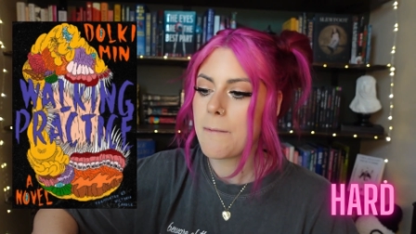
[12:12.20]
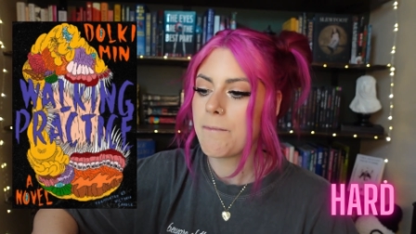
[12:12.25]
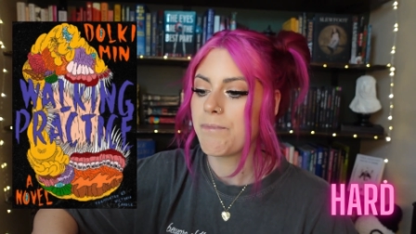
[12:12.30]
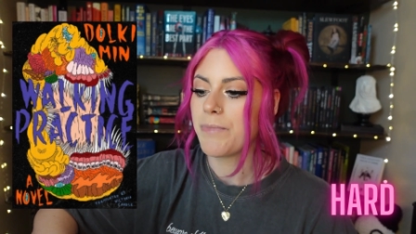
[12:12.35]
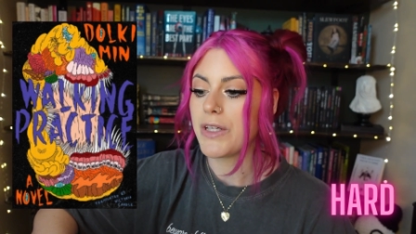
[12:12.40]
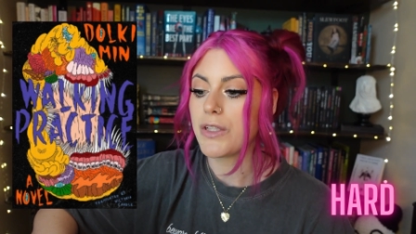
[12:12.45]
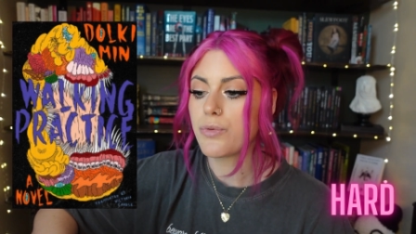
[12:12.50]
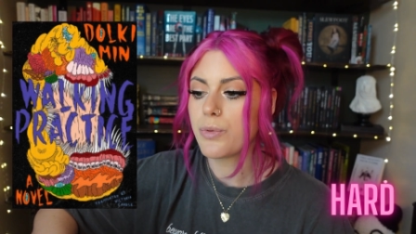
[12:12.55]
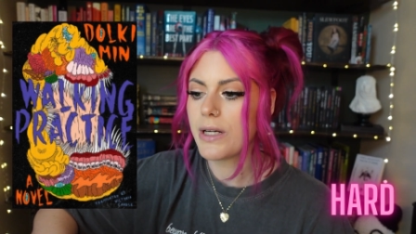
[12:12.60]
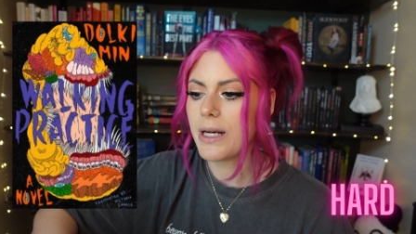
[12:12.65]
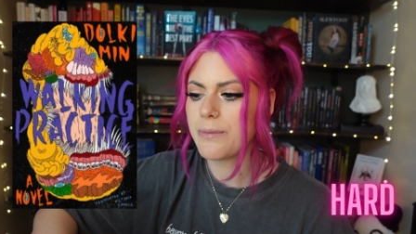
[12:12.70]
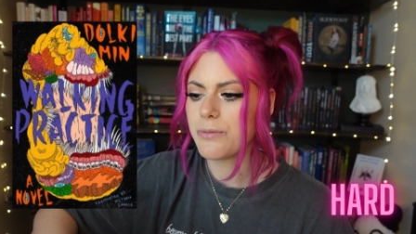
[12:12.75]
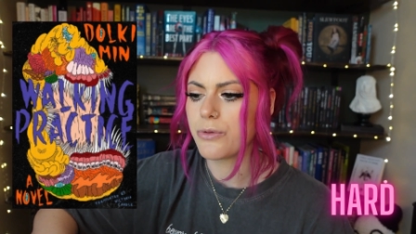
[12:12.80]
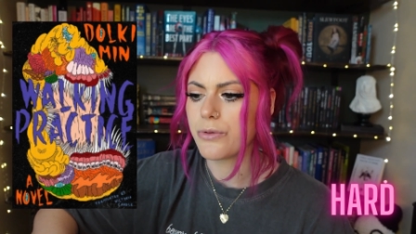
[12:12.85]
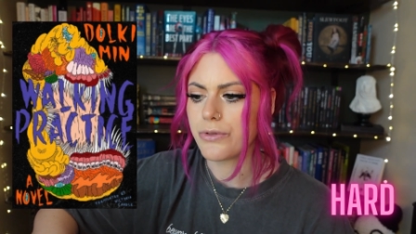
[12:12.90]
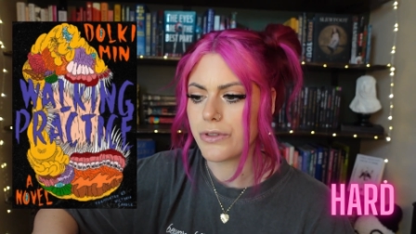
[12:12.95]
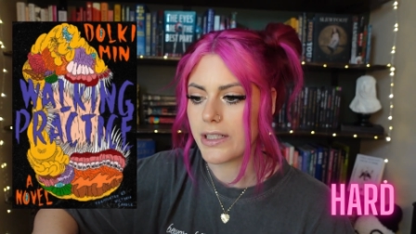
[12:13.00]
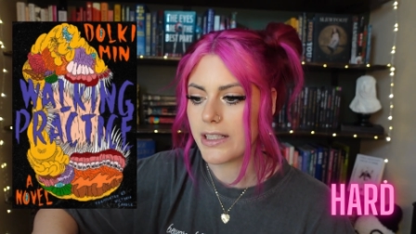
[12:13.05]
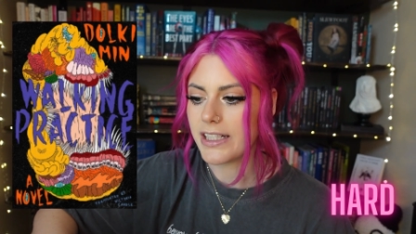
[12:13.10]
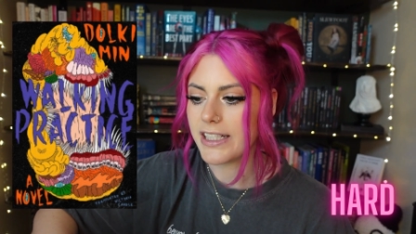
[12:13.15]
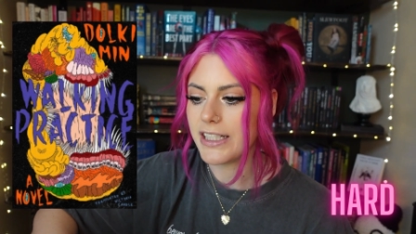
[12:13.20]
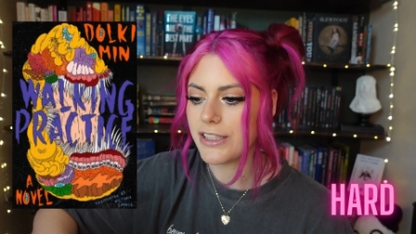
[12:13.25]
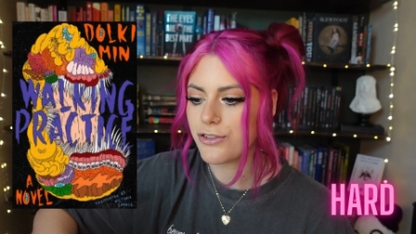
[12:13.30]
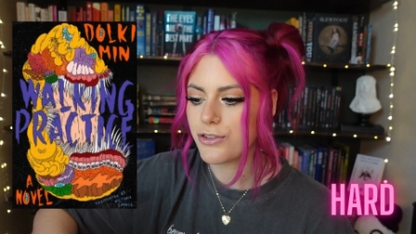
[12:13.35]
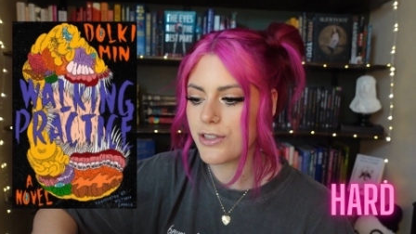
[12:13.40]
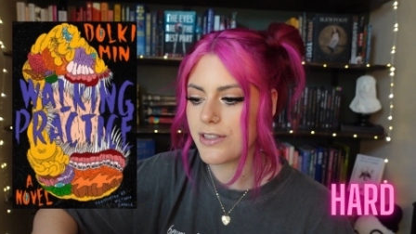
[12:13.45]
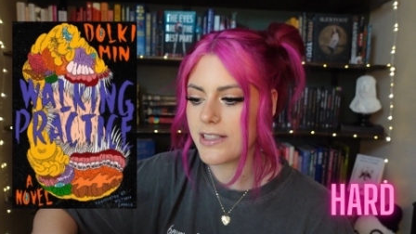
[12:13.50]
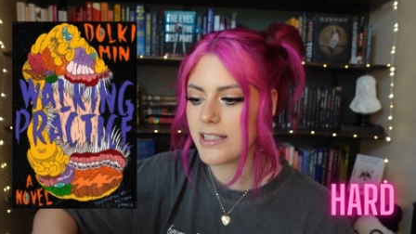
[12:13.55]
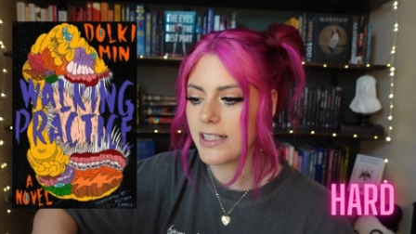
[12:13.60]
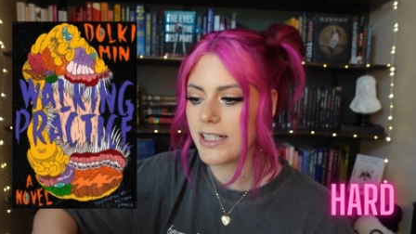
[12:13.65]
This one I'm really
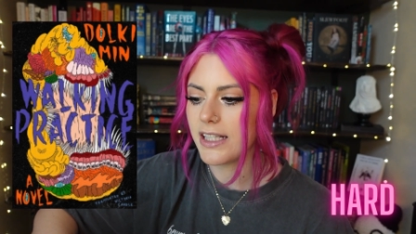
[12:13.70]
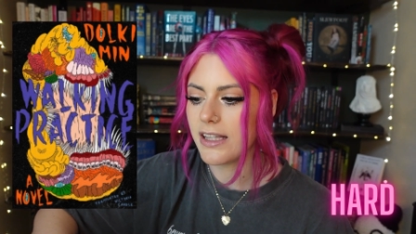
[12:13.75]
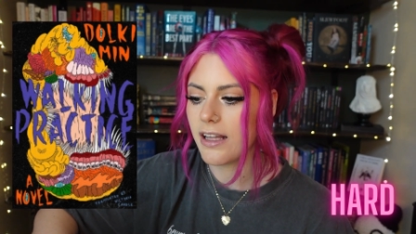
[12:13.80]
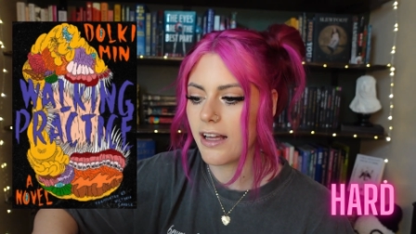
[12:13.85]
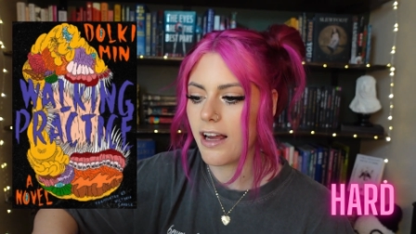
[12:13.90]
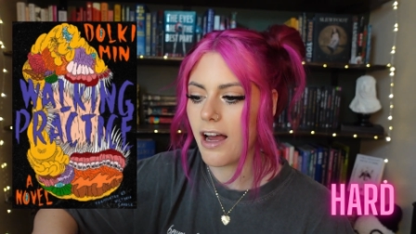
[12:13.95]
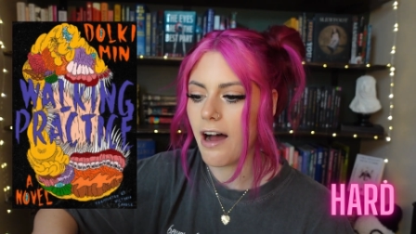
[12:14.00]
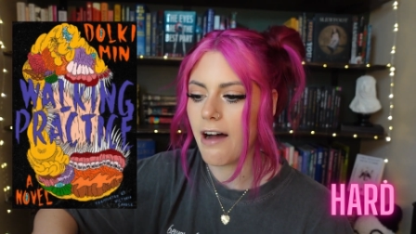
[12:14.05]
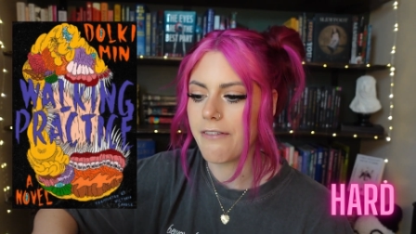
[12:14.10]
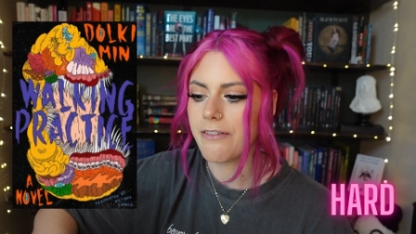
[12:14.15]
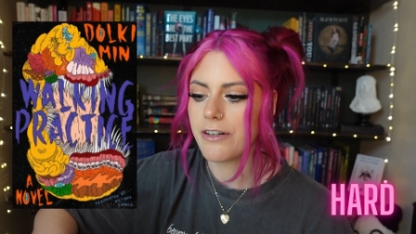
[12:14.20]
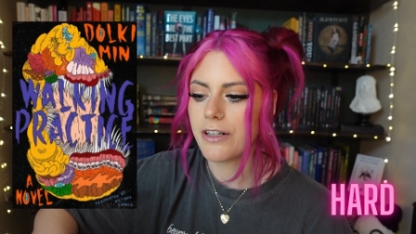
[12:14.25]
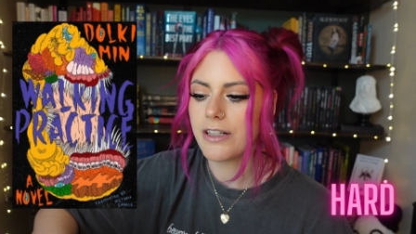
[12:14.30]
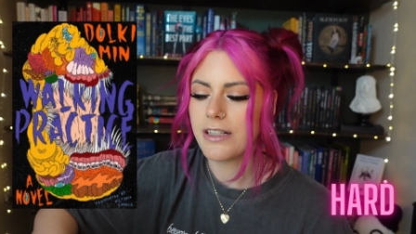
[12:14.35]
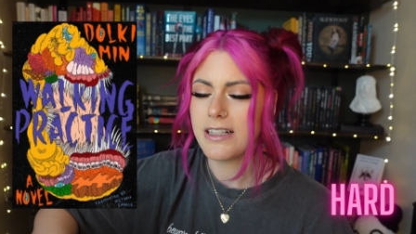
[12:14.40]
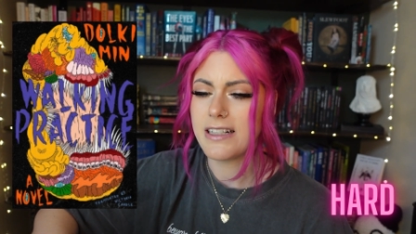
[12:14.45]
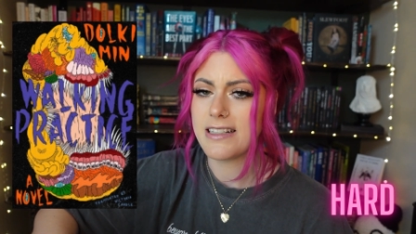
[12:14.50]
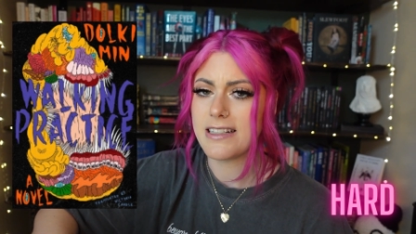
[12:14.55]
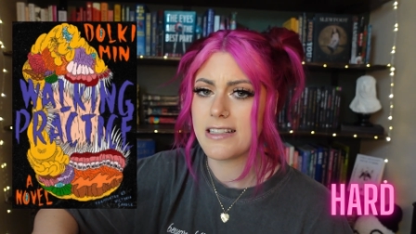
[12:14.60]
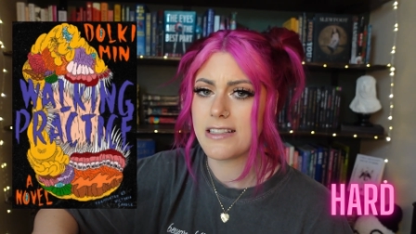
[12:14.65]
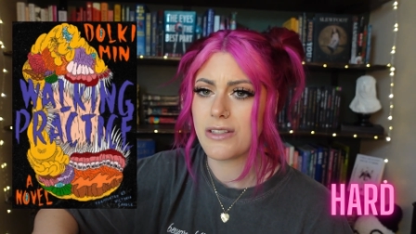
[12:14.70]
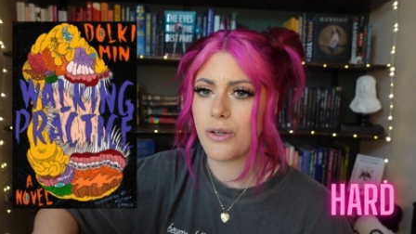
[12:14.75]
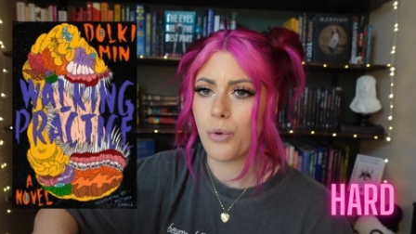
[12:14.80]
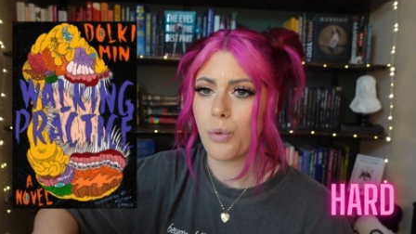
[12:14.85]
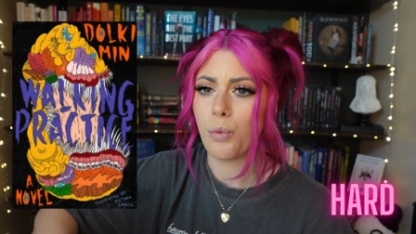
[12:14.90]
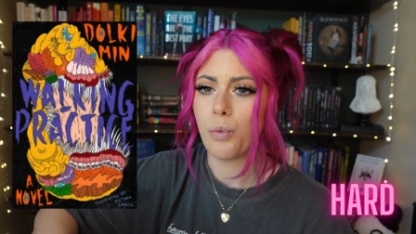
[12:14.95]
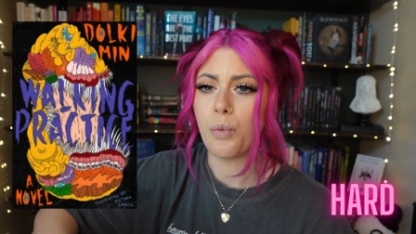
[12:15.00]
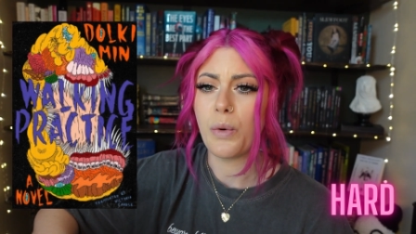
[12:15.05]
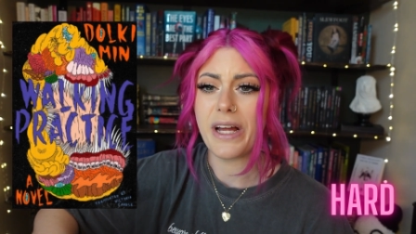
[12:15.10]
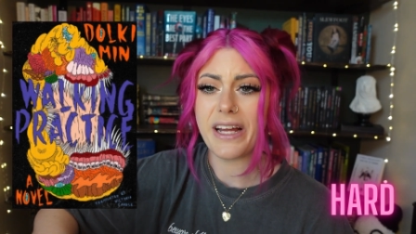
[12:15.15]
interested in. The cover is
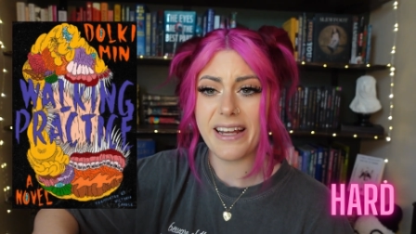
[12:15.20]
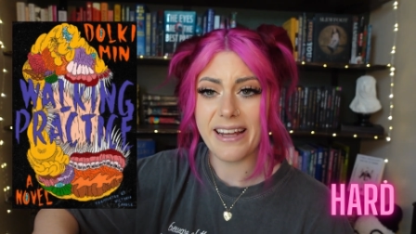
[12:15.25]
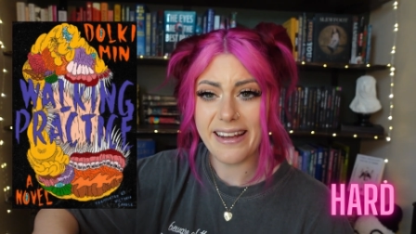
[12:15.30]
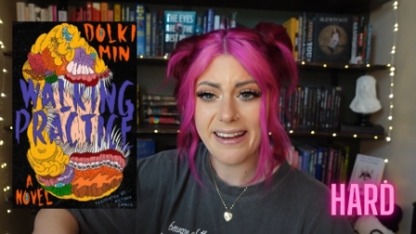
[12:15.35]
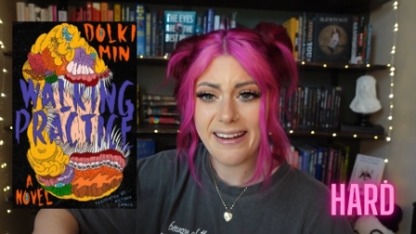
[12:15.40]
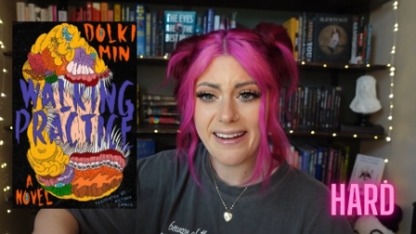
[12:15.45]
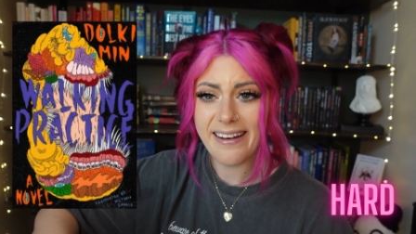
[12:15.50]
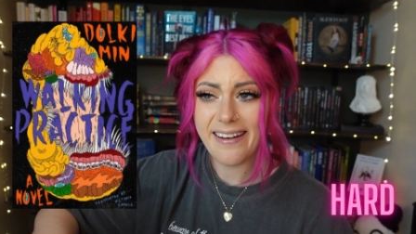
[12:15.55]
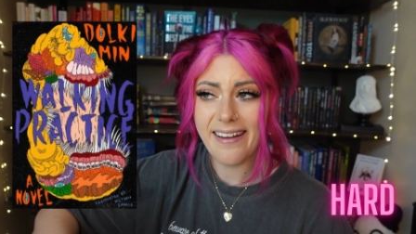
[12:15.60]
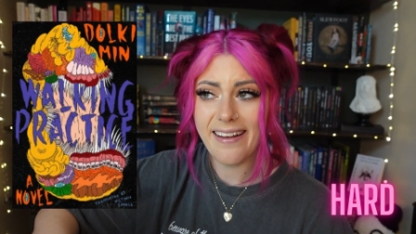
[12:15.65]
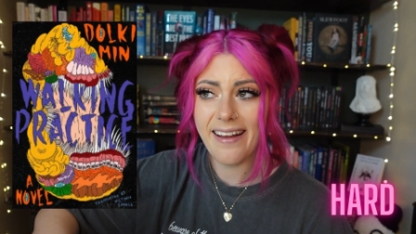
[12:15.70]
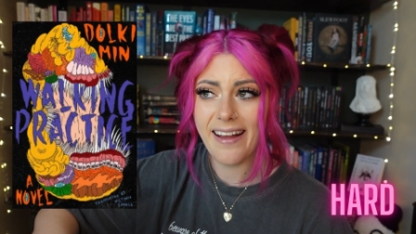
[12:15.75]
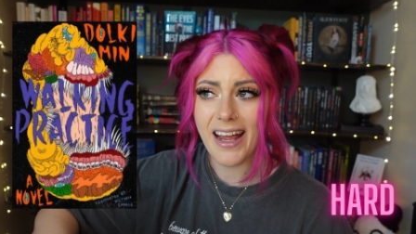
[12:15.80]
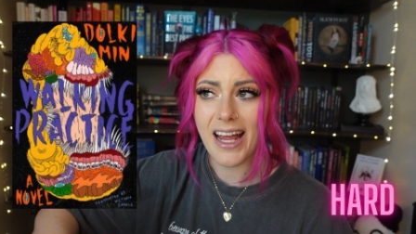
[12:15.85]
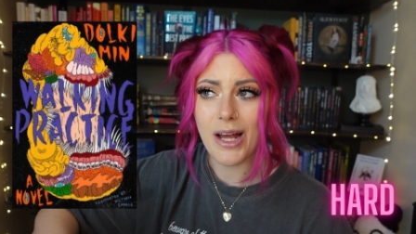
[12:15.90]
wicked